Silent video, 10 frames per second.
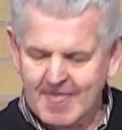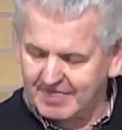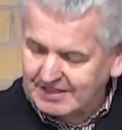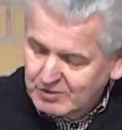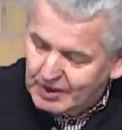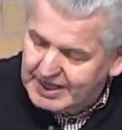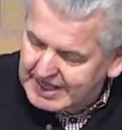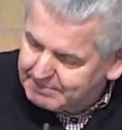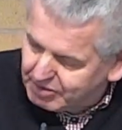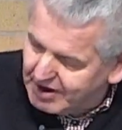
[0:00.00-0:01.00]
That's why
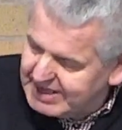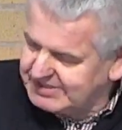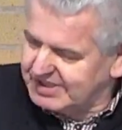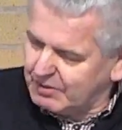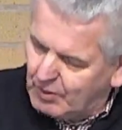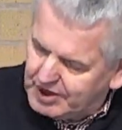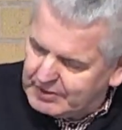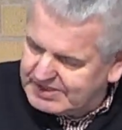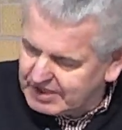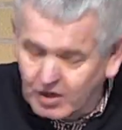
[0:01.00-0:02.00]
he prays to the one who
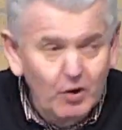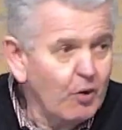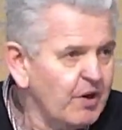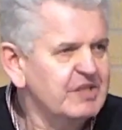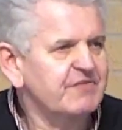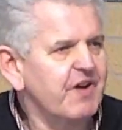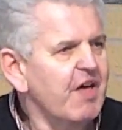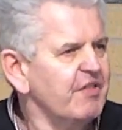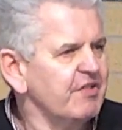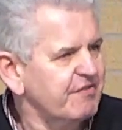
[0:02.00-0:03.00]
is the glorious
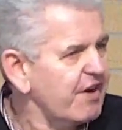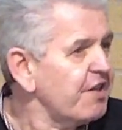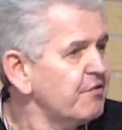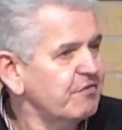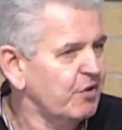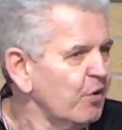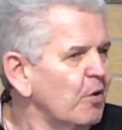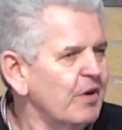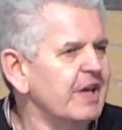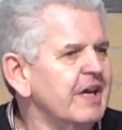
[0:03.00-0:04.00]
Father, the Father of
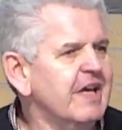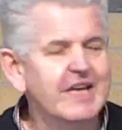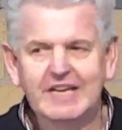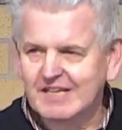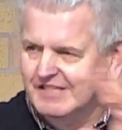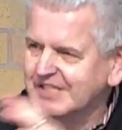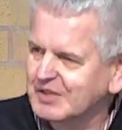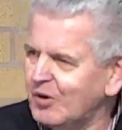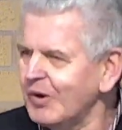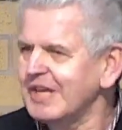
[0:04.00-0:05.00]
glory, because he's
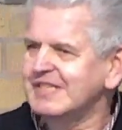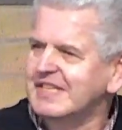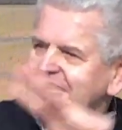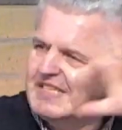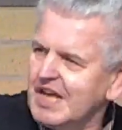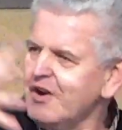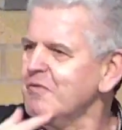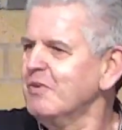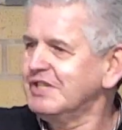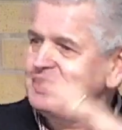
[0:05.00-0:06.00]
calling us to this
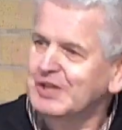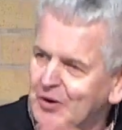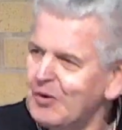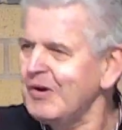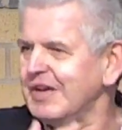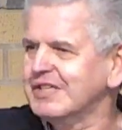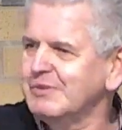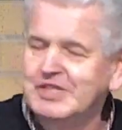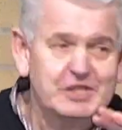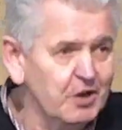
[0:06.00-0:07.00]
hope which is glorious,
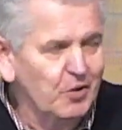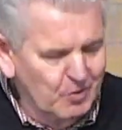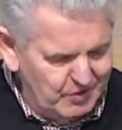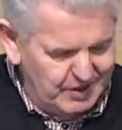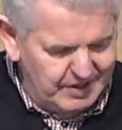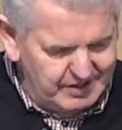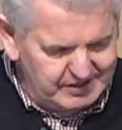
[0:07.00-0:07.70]
which is glory.